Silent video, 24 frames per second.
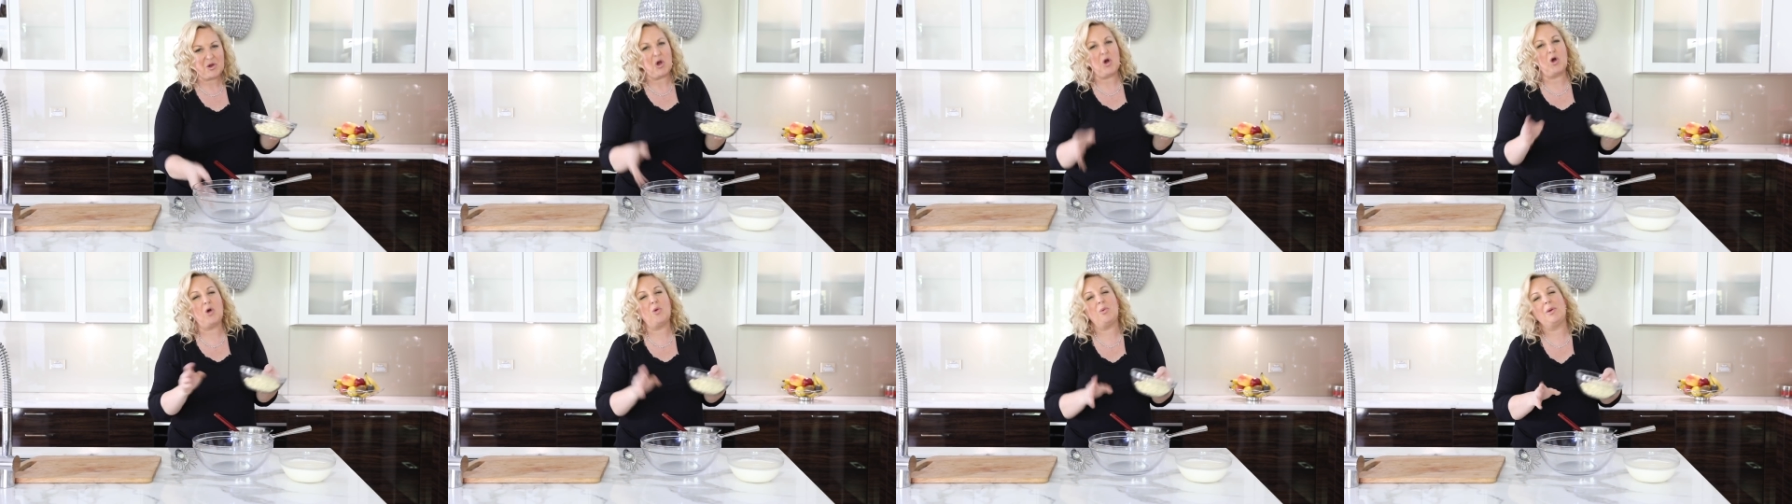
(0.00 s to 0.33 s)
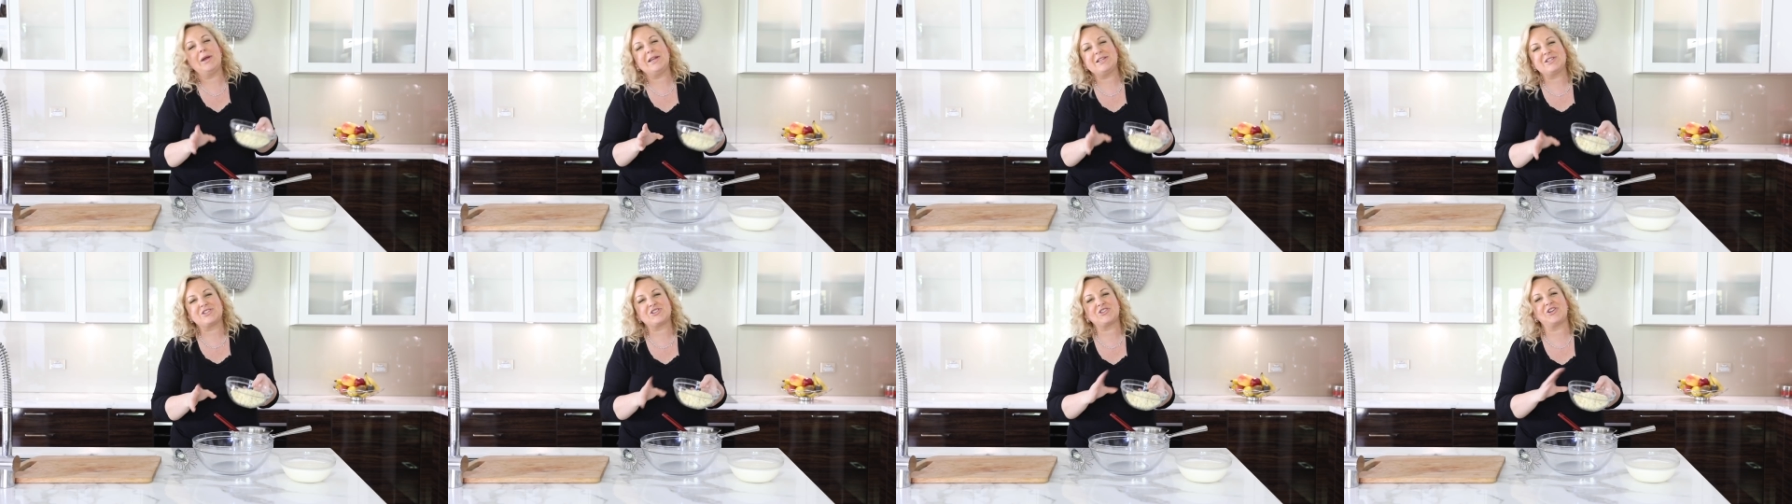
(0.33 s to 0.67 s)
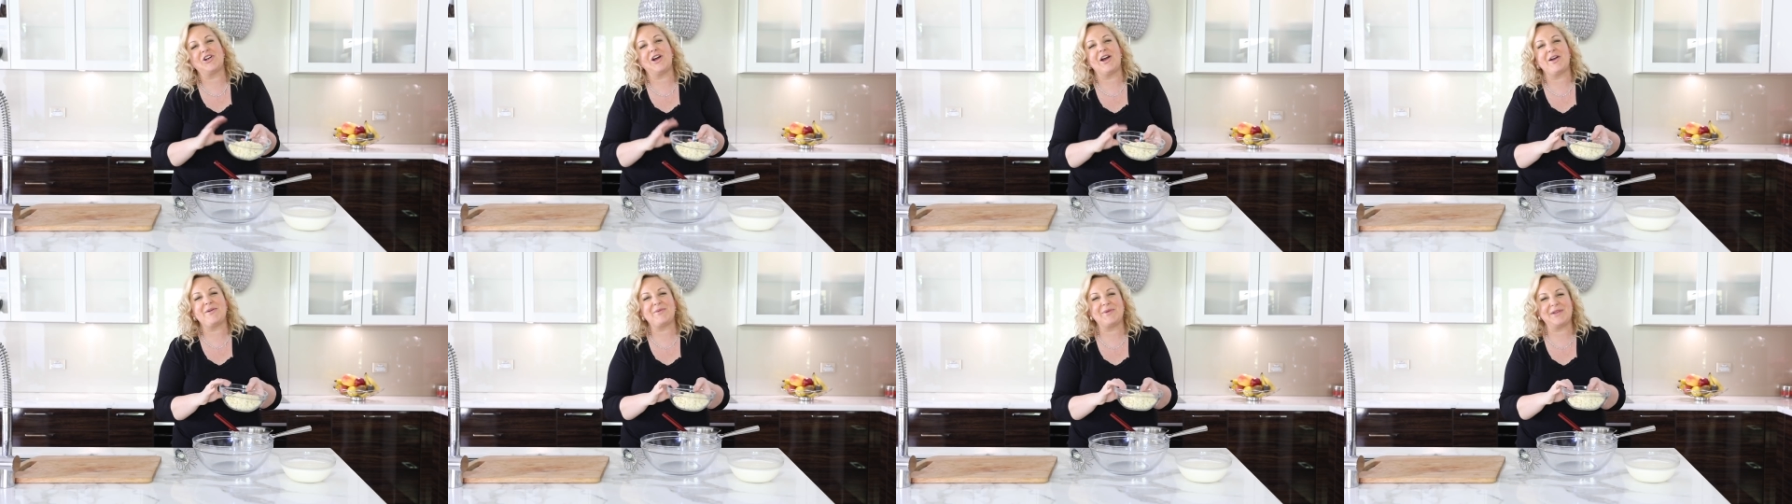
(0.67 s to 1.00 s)
Always
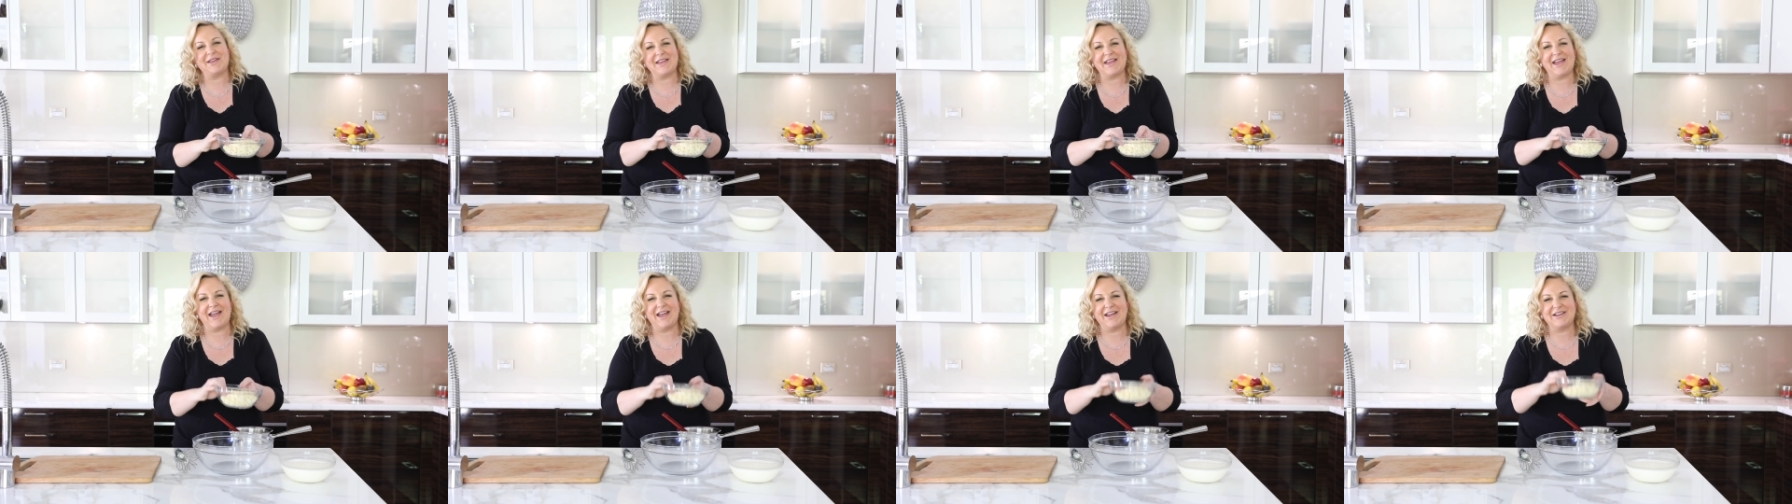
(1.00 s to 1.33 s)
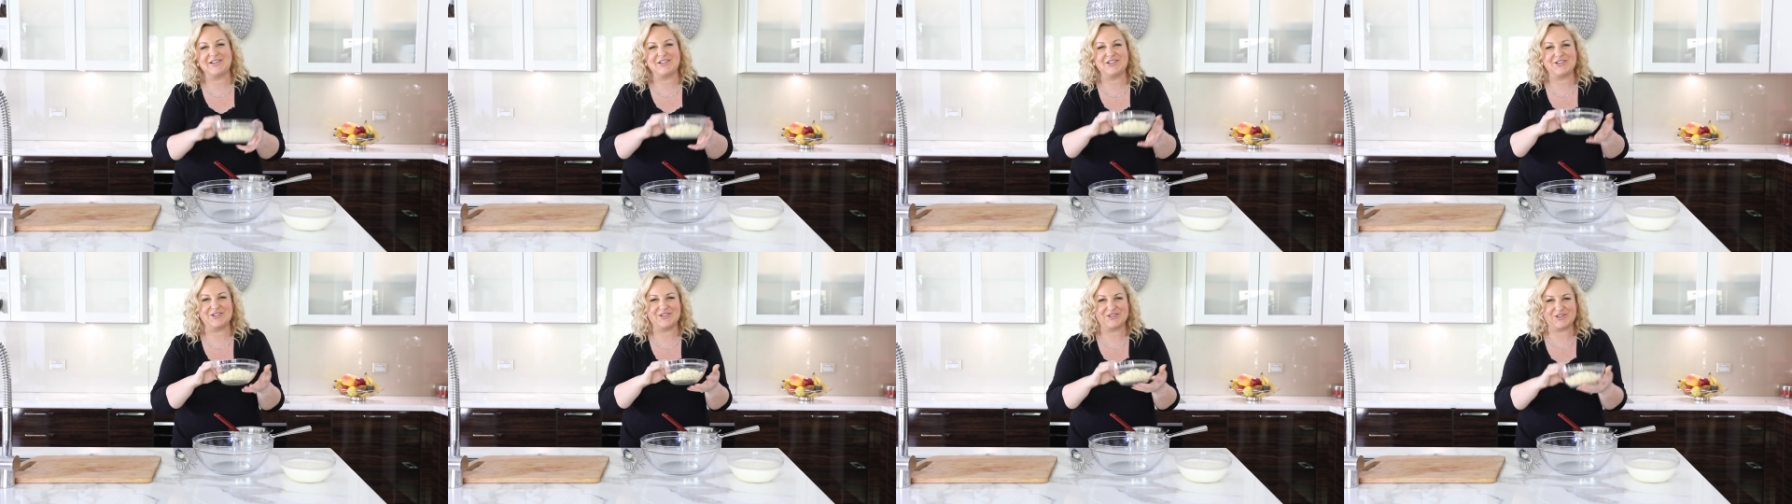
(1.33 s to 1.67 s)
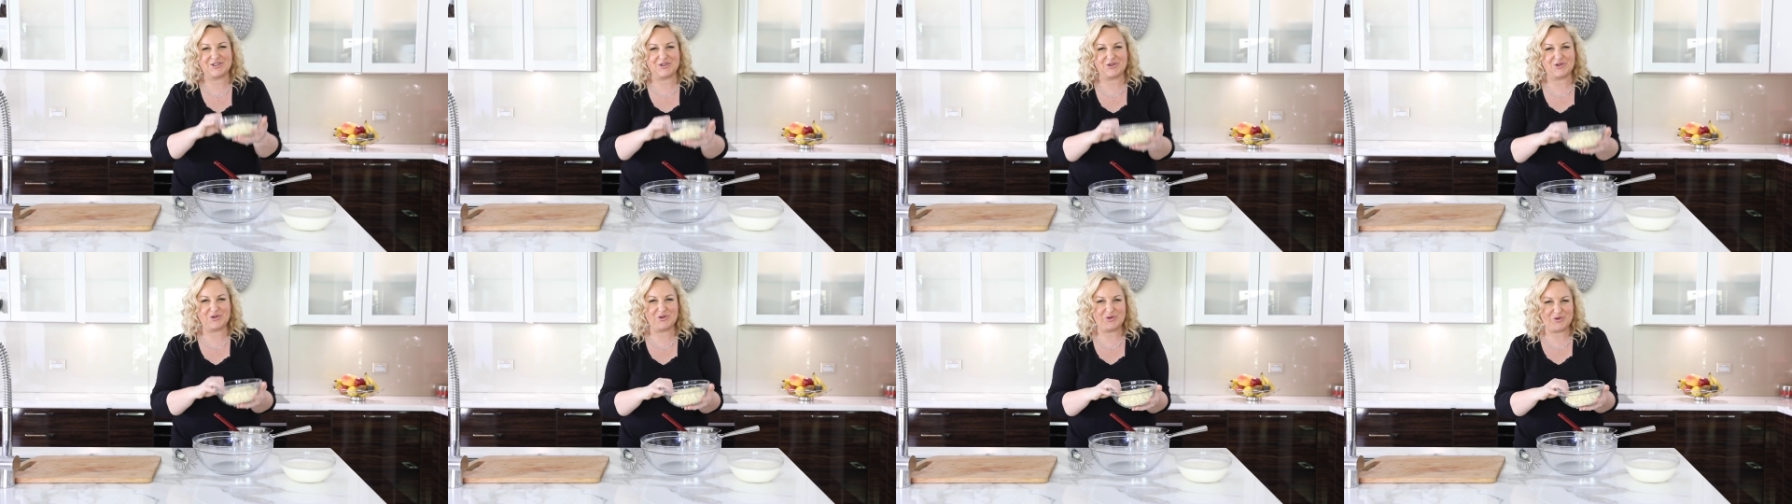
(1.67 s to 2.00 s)
try where you can to use a
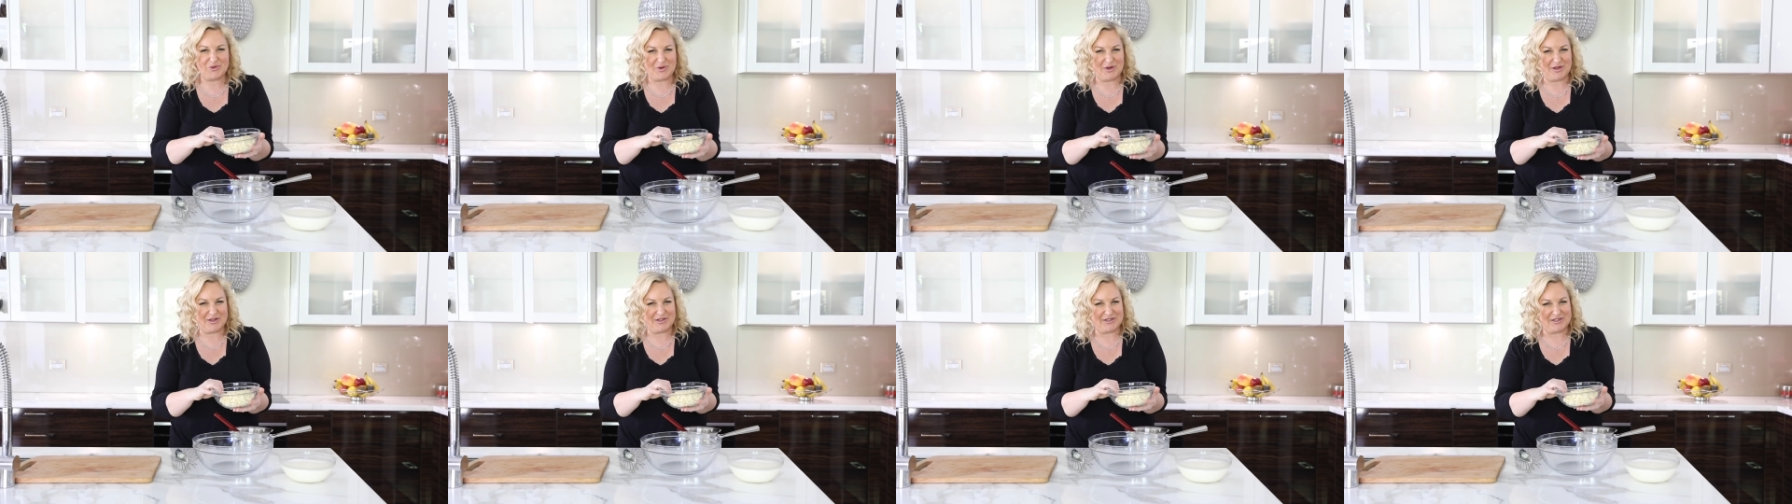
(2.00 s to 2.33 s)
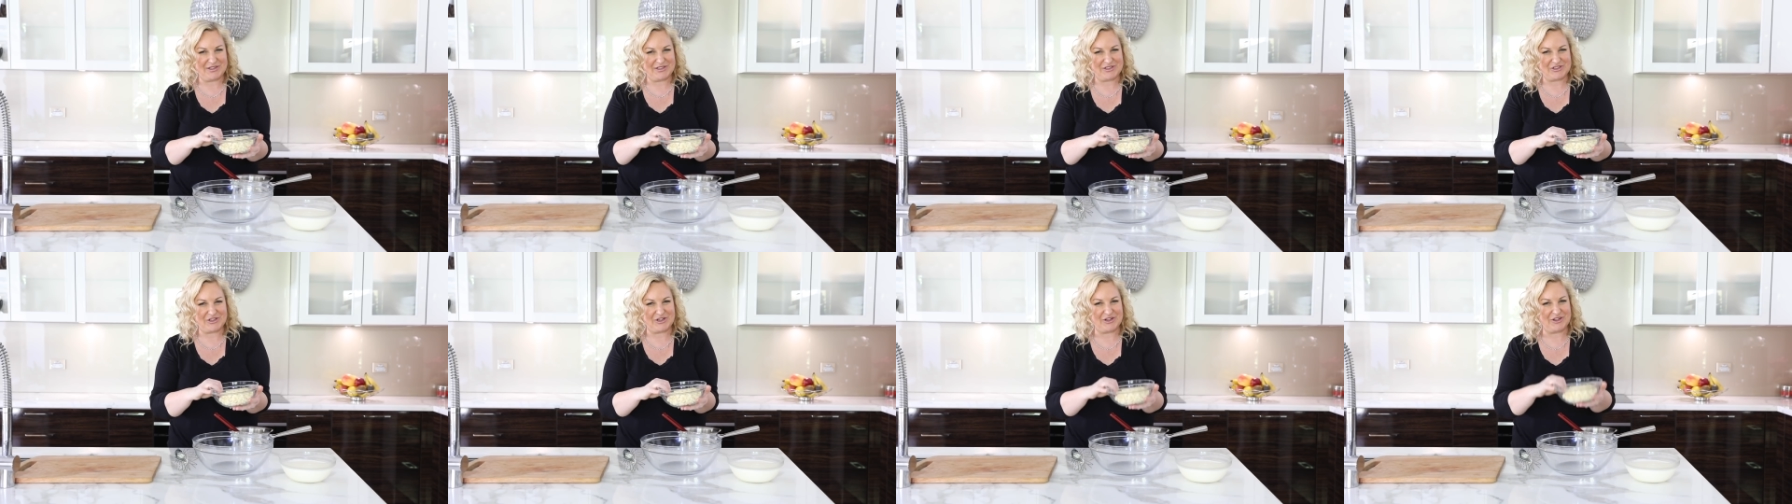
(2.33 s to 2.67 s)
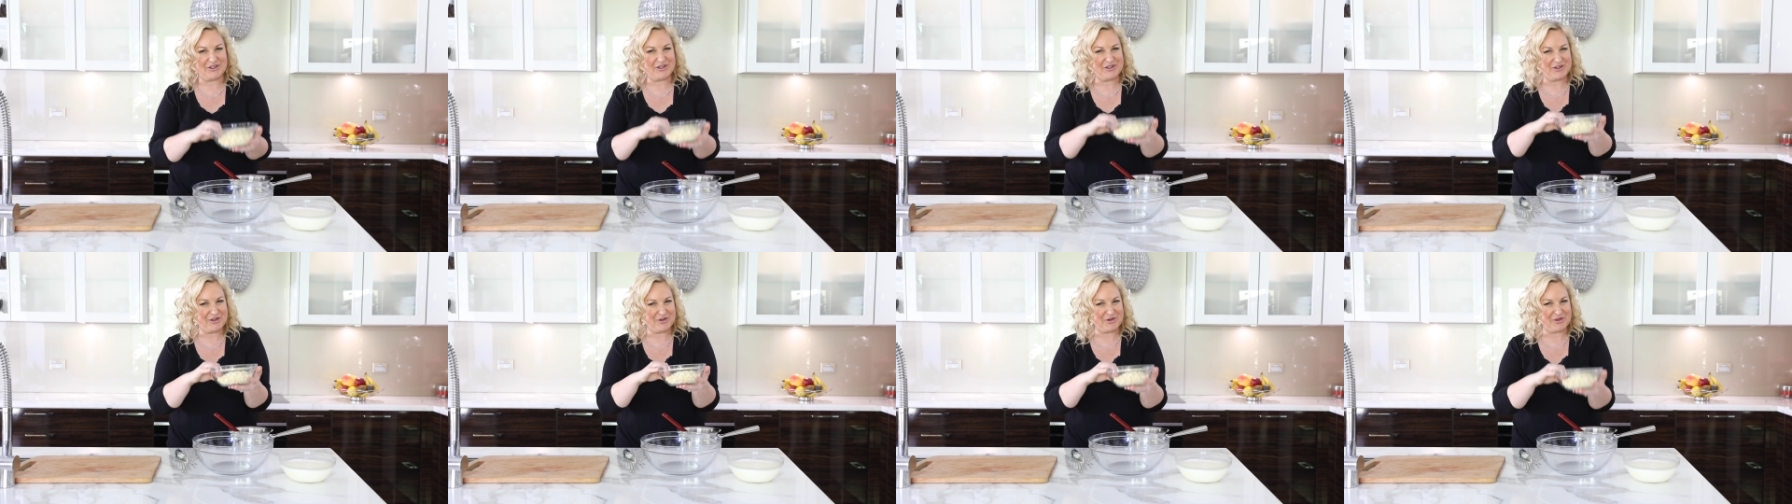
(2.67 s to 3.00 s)
good quality
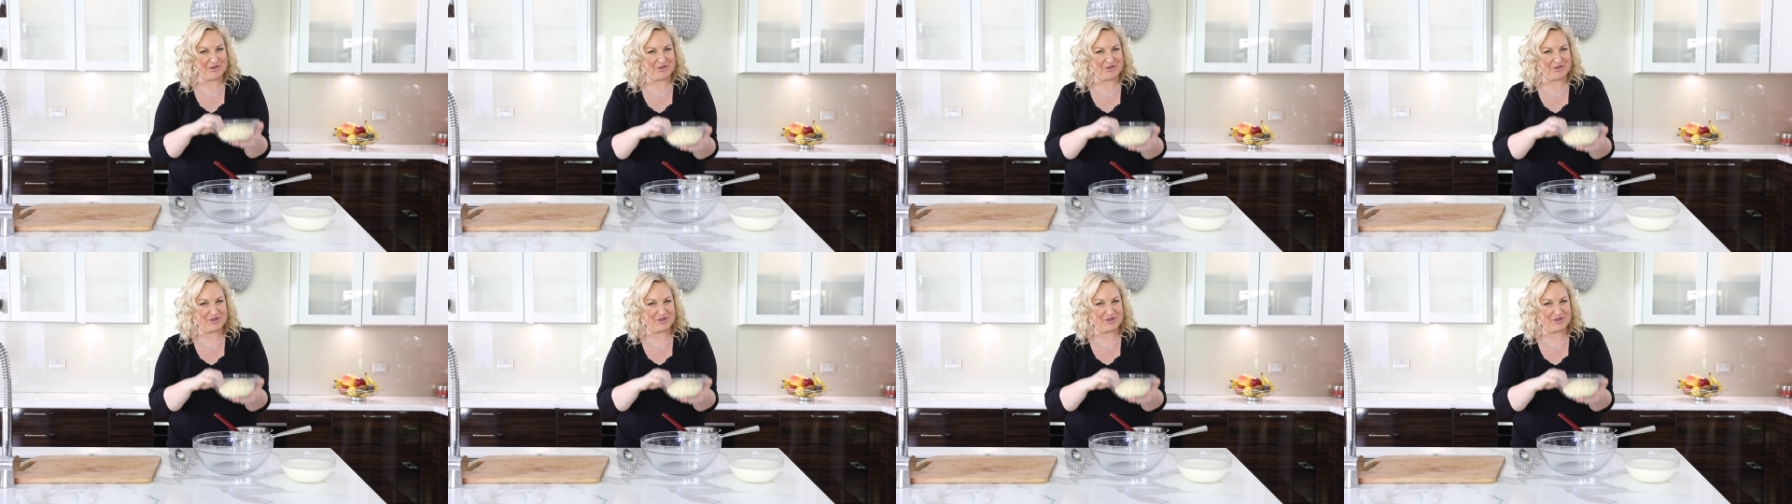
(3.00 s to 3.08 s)
chocolate. You'll